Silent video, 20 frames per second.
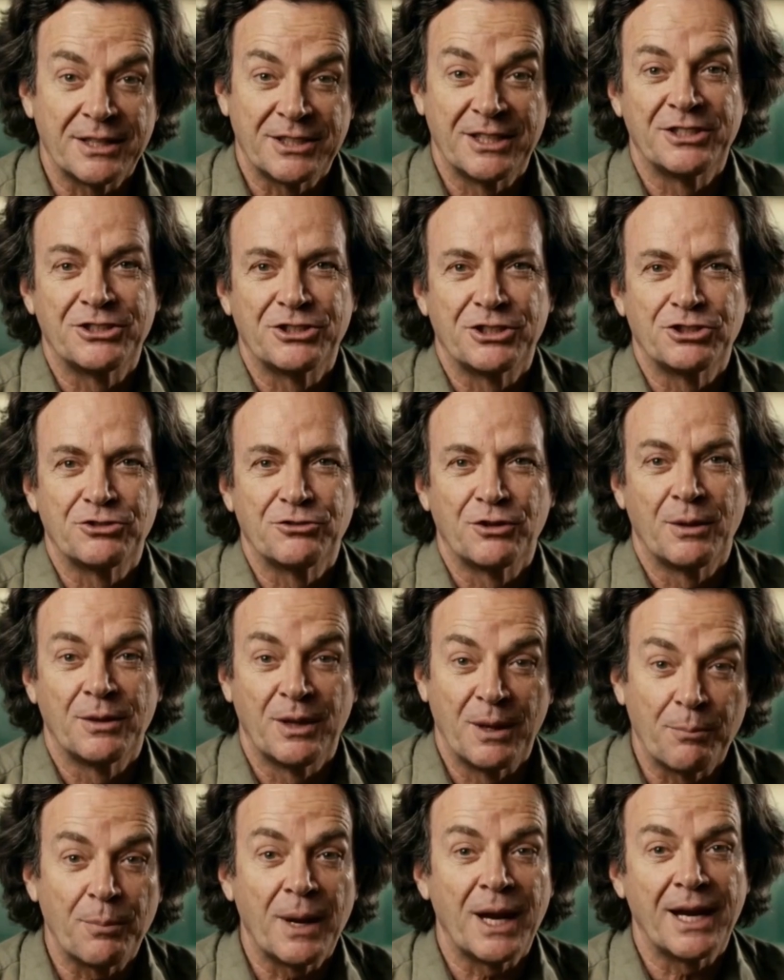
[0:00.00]
distance from
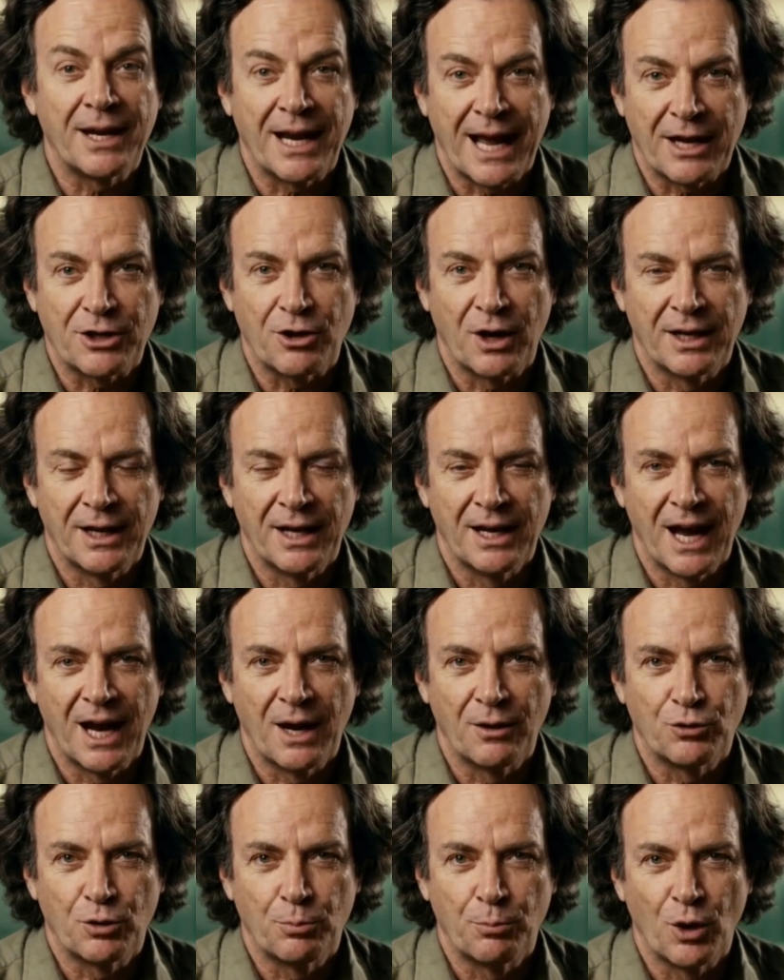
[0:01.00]
them by electron
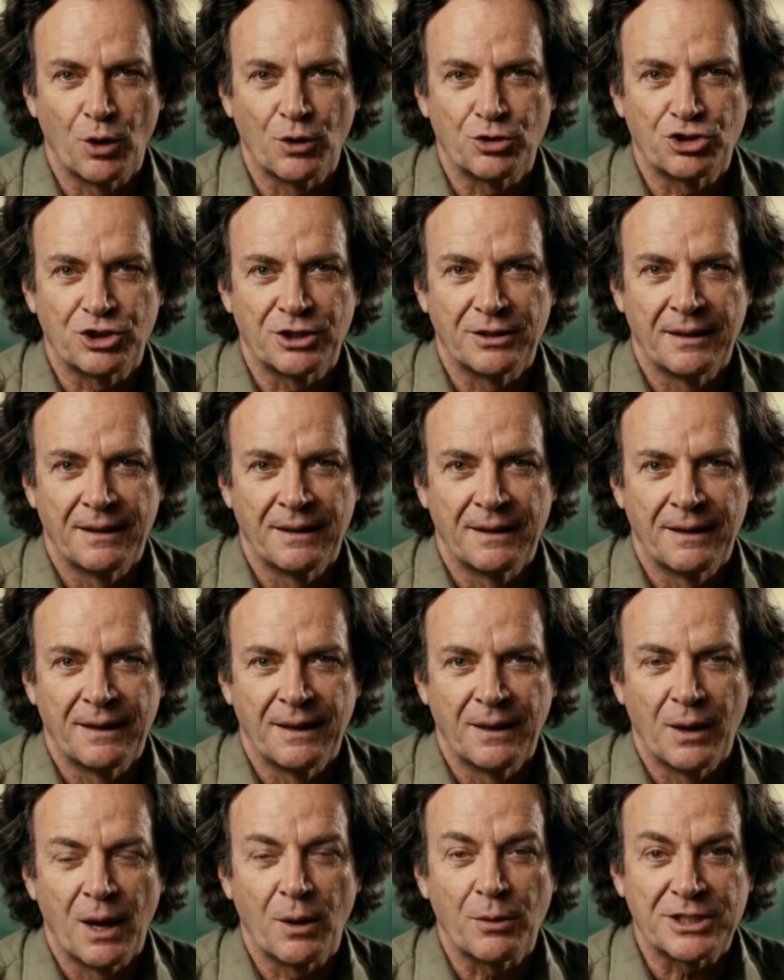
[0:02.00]
cloud repulsion.
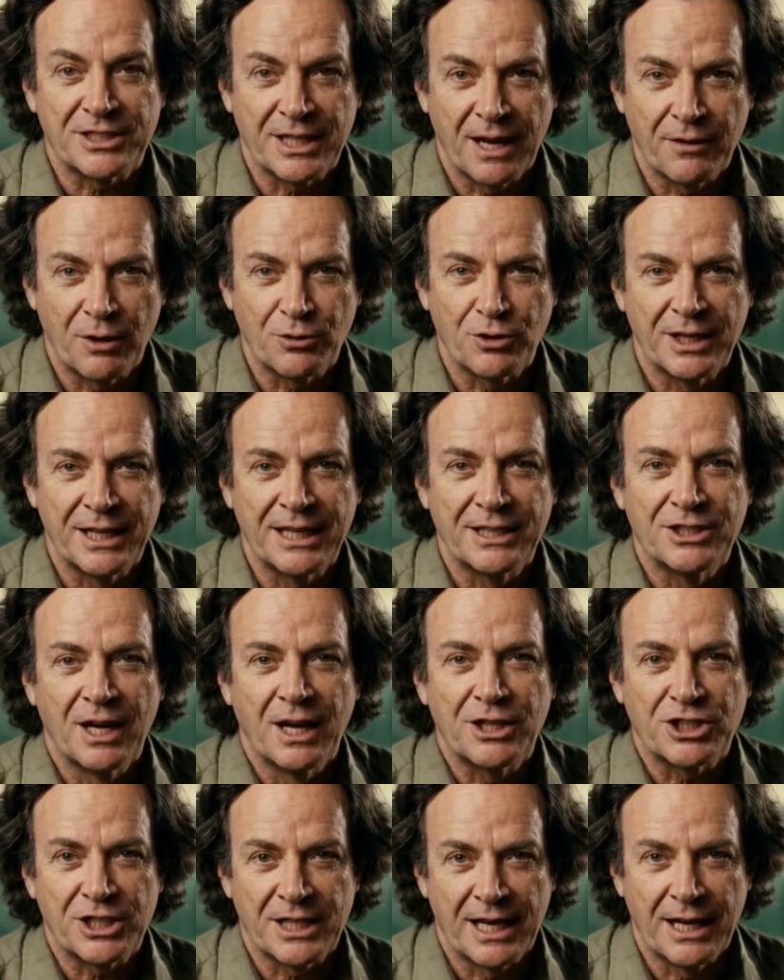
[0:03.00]
I was never really
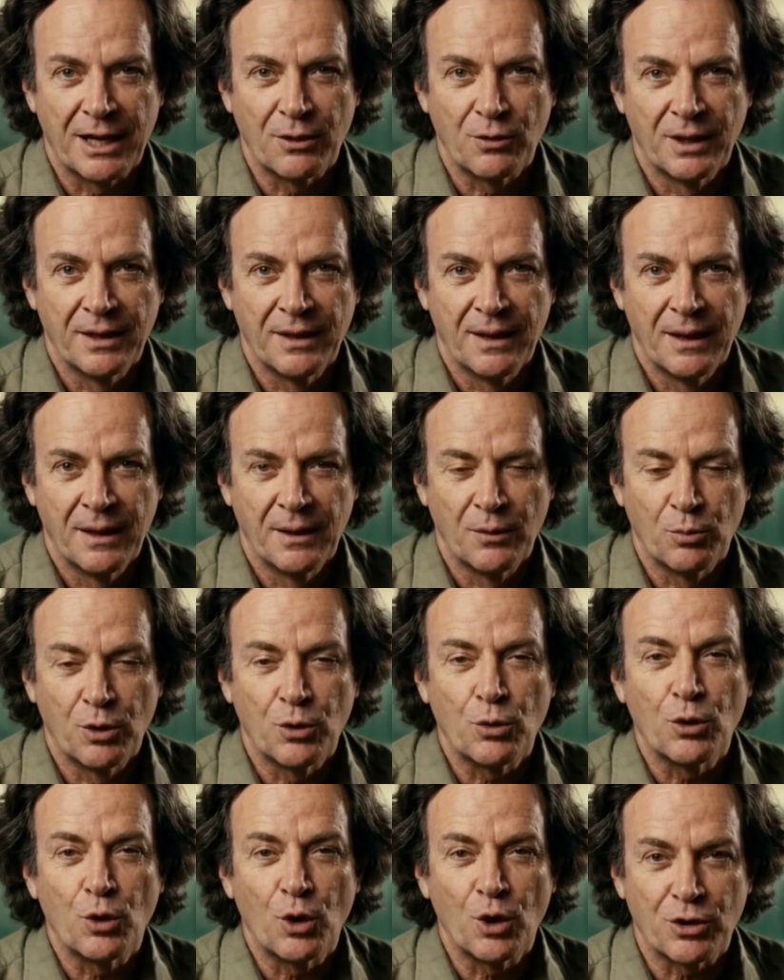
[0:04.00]
touching anyone. We
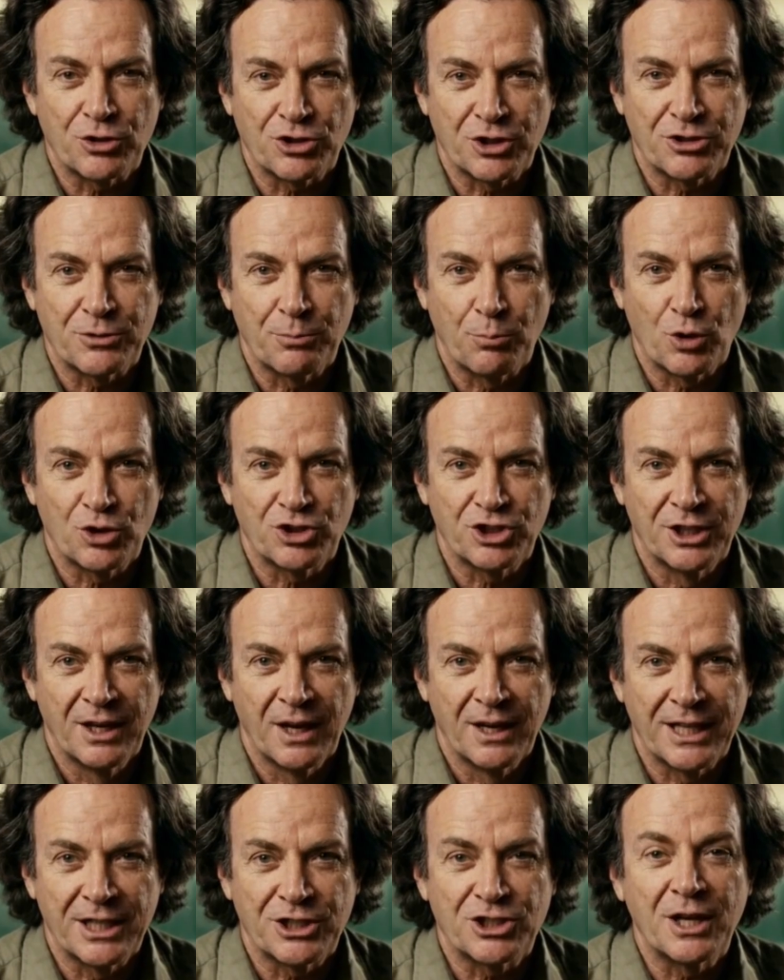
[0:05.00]
were all just pushing
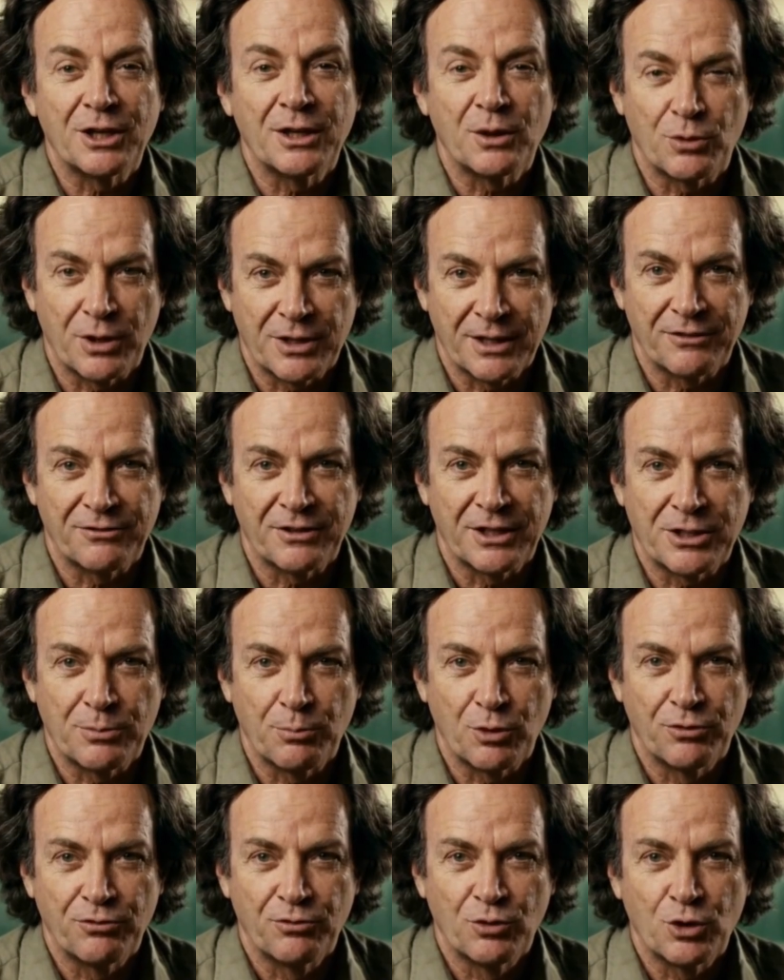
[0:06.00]
on each other with
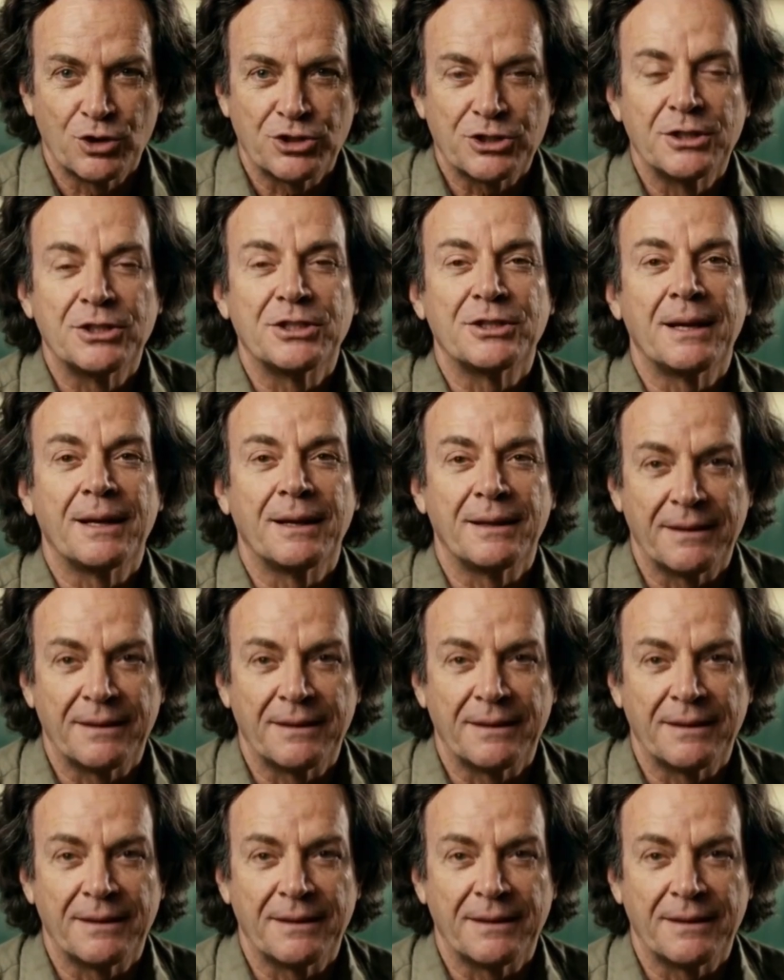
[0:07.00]
invisible forces.